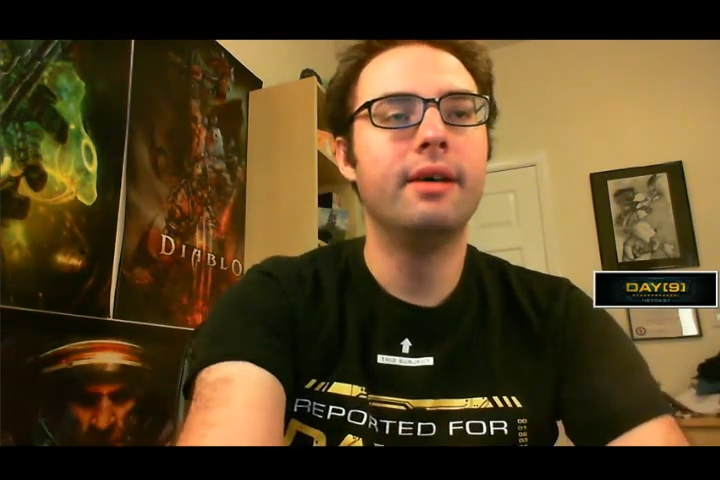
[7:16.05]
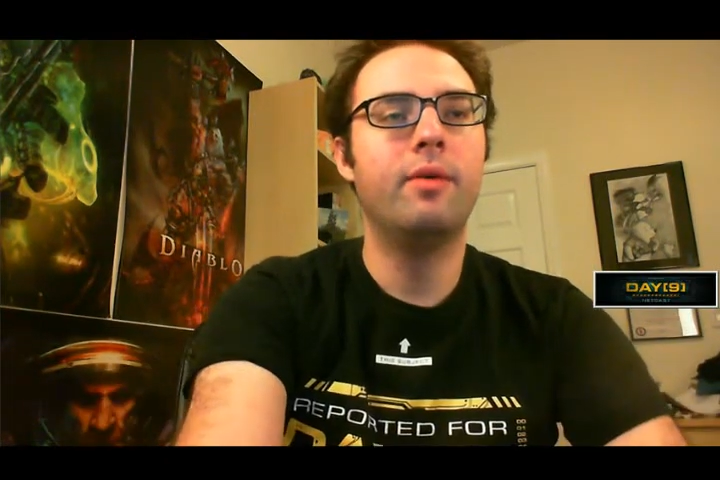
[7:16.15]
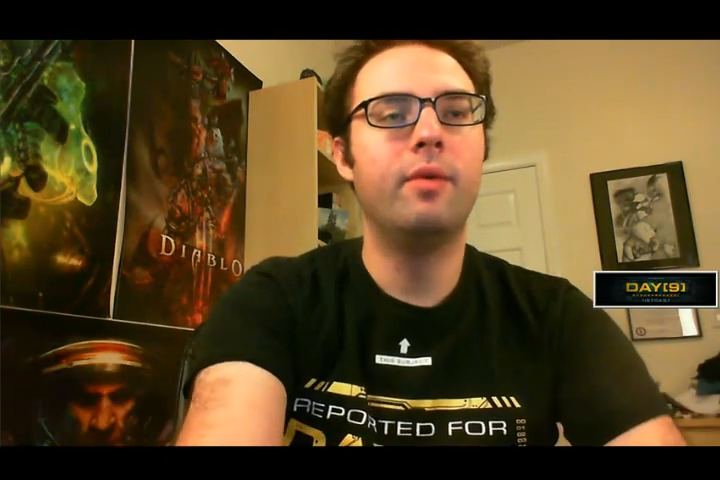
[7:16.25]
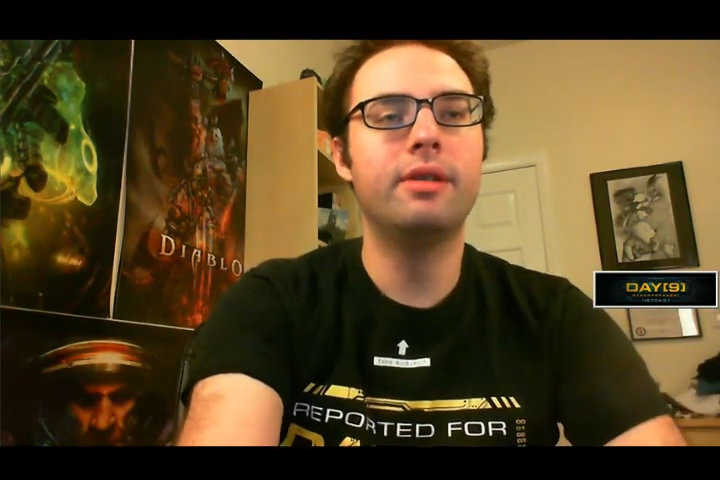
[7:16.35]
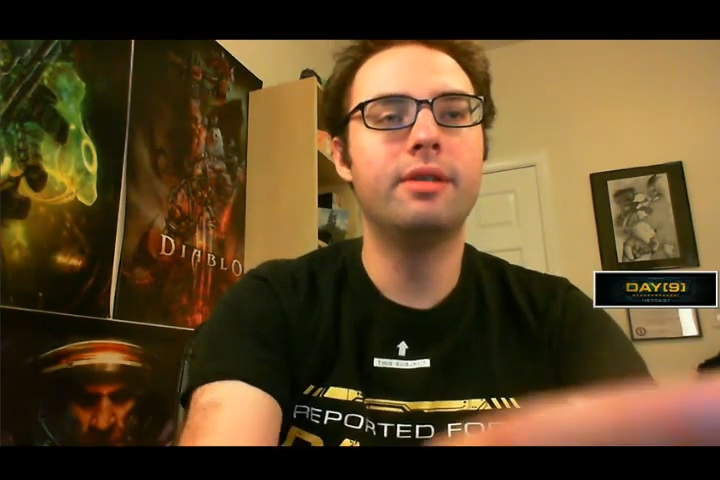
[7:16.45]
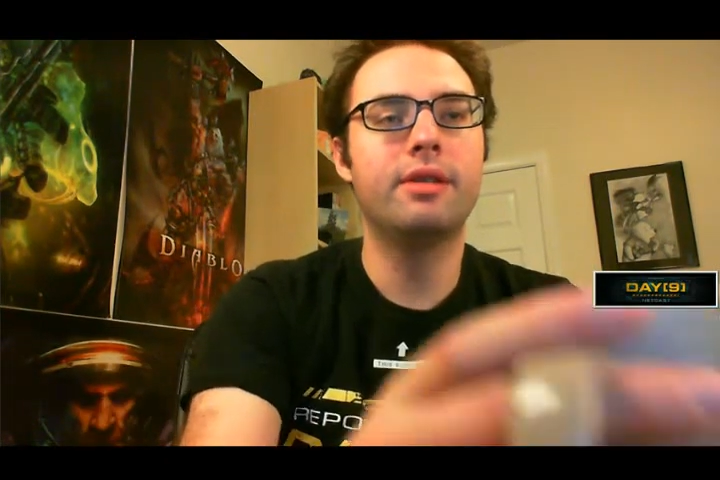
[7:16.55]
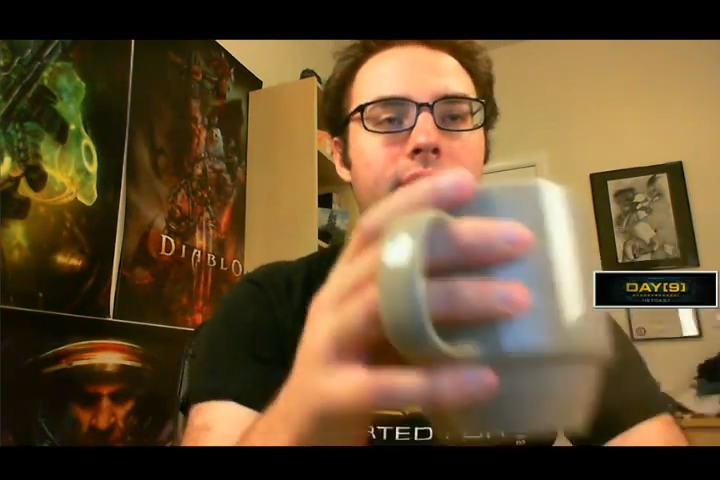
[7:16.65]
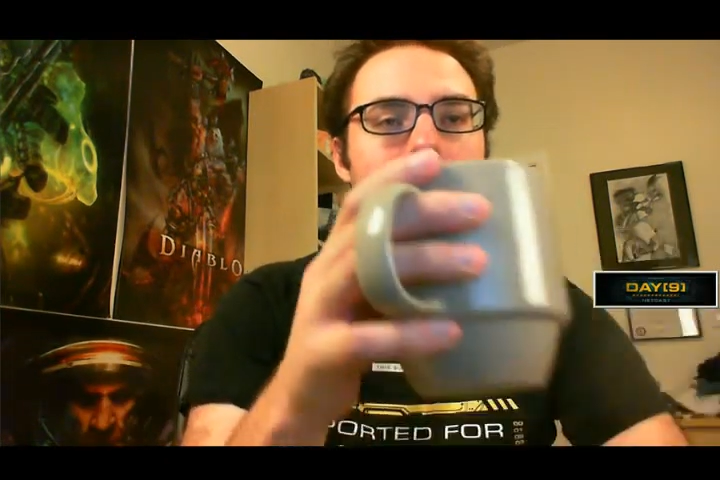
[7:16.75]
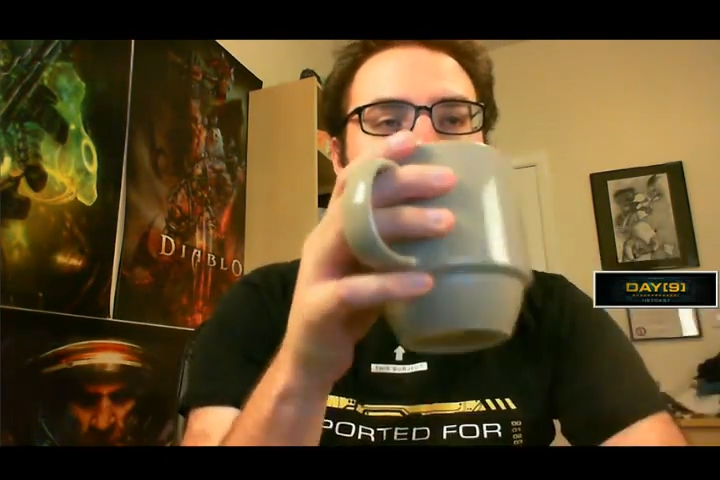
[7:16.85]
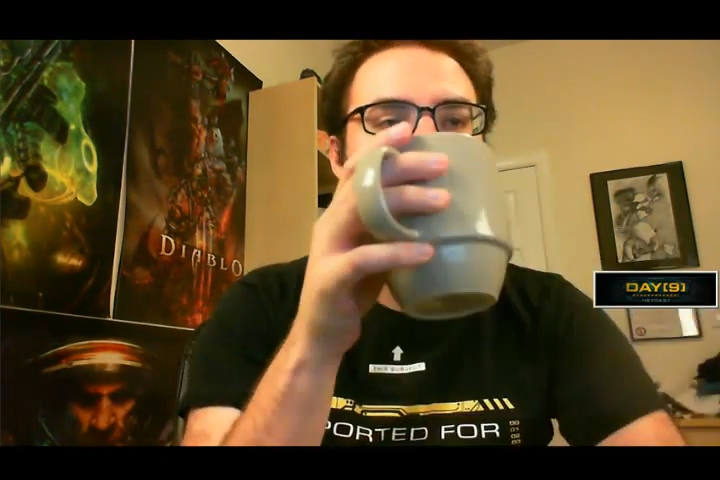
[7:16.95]
I wanted to
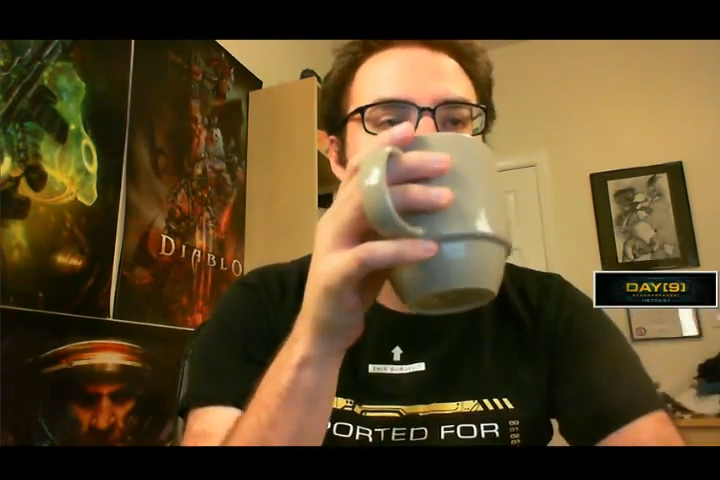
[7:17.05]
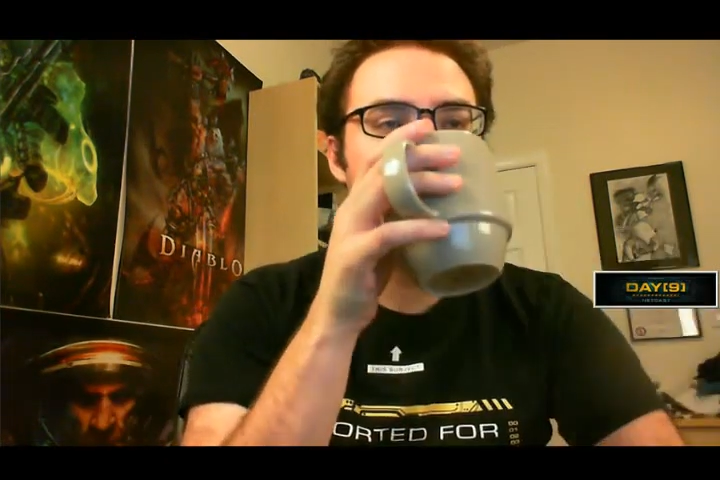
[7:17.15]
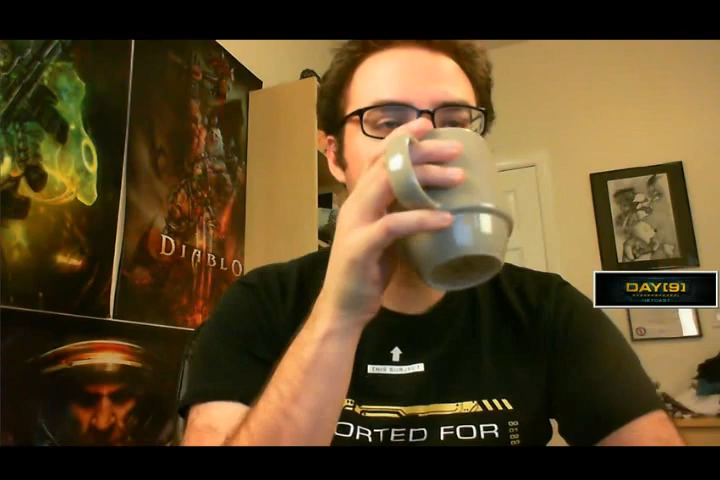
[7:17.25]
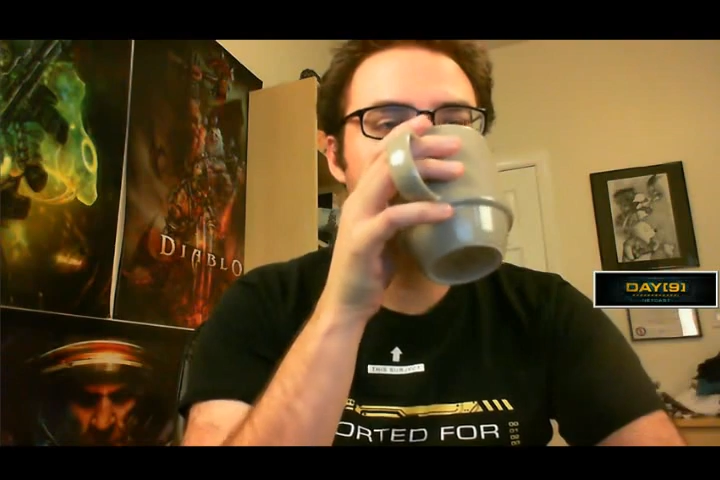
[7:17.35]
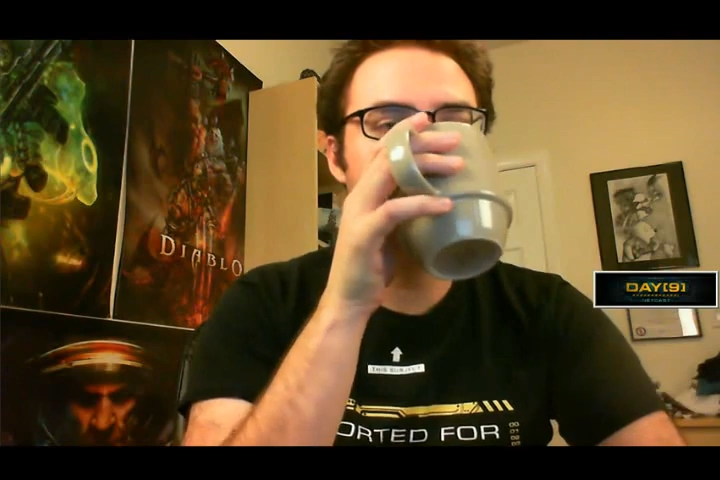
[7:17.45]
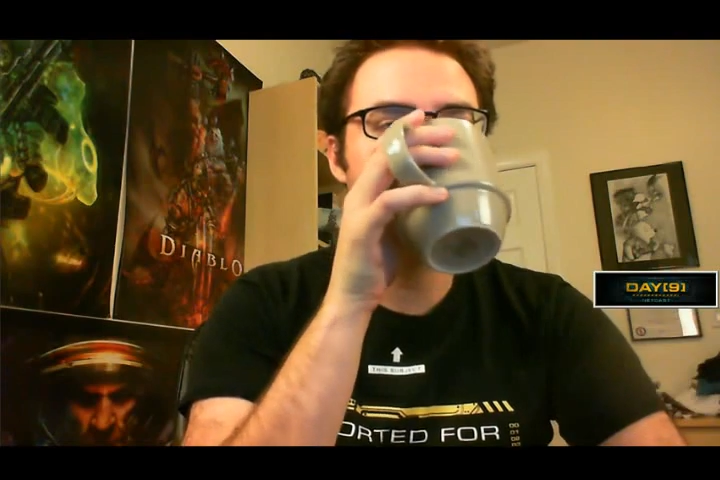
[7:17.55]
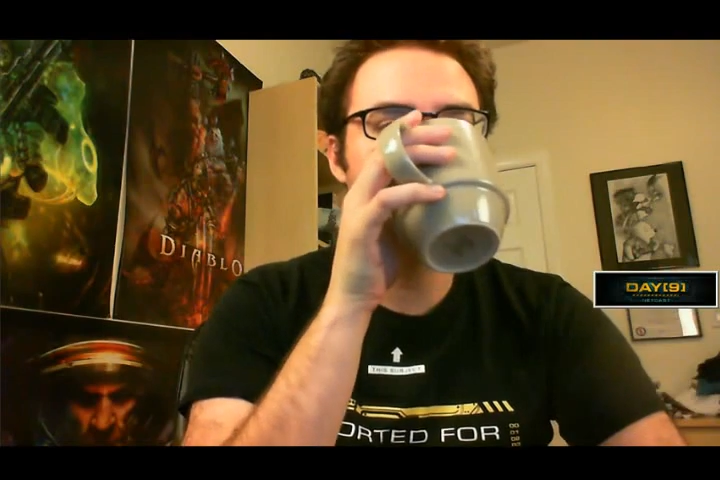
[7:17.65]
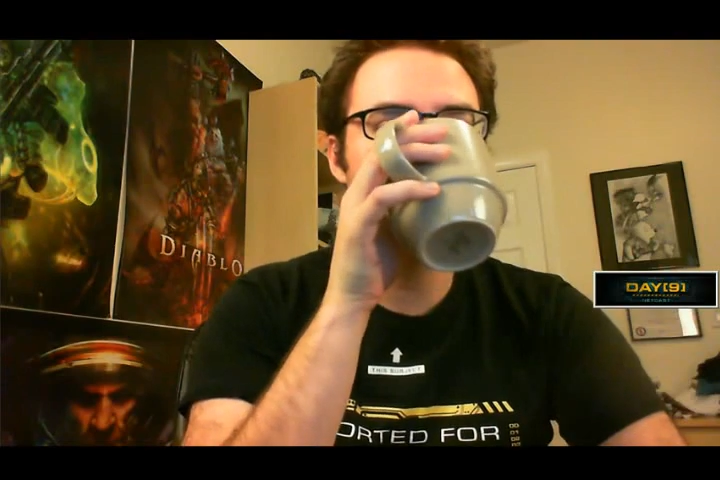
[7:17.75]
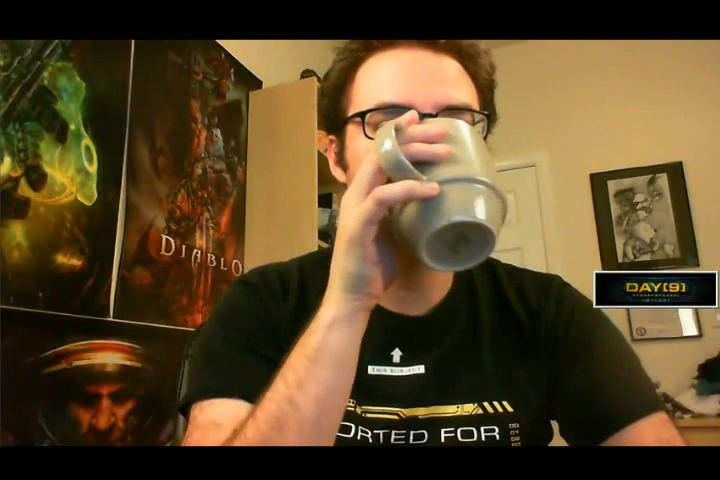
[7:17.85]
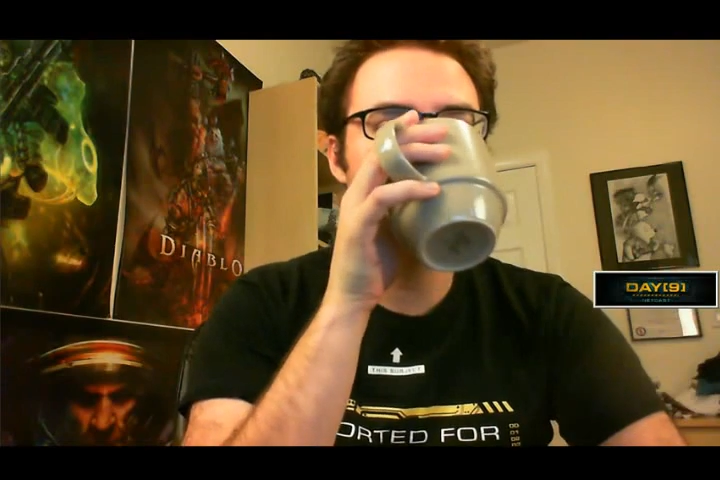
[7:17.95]
crunch it. Crunch it,
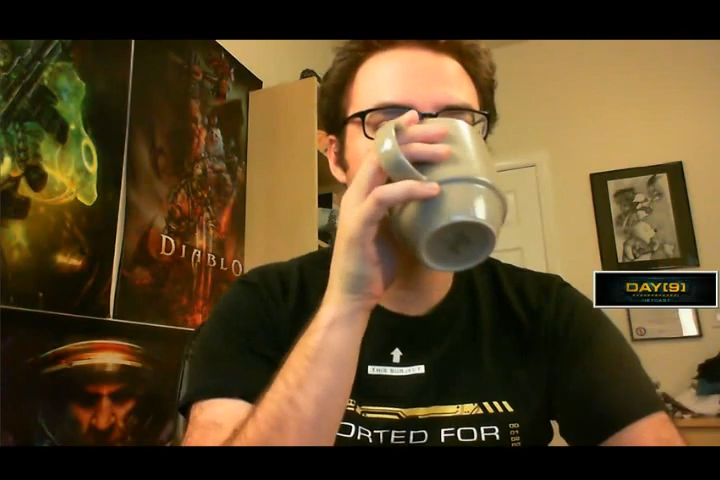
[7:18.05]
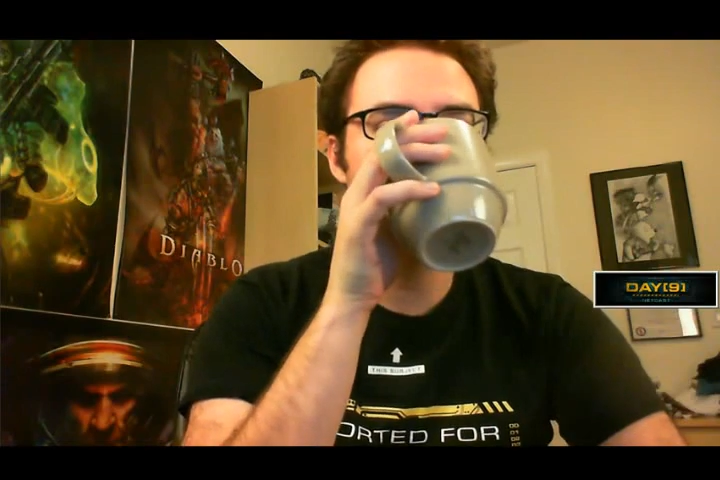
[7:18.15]
dunch it,